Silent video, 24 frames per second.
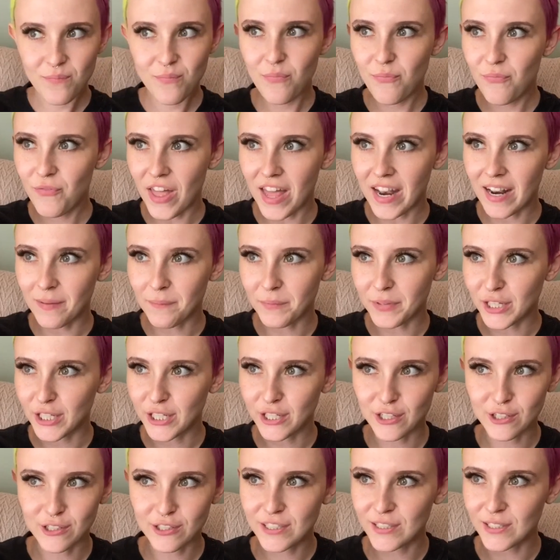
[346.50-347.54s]
then I'm like,
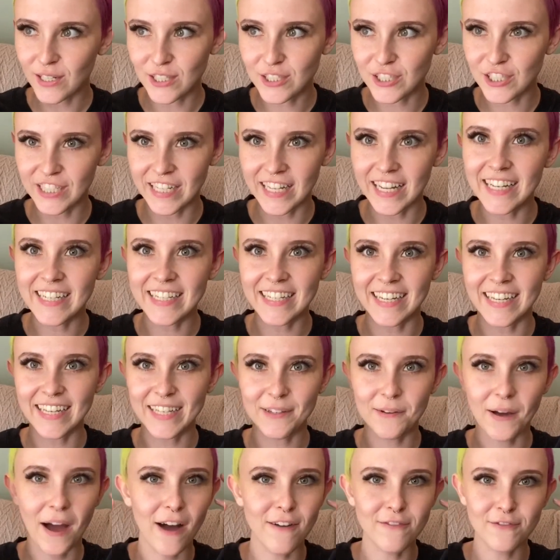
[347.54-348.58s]
you're such an idiot.
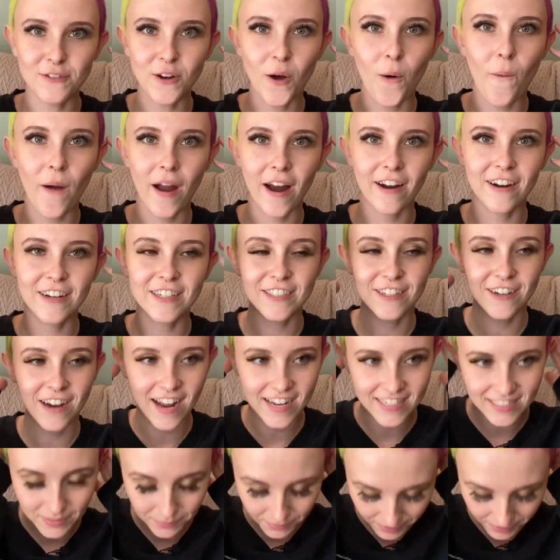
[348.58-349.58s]
You have no hair on your head to be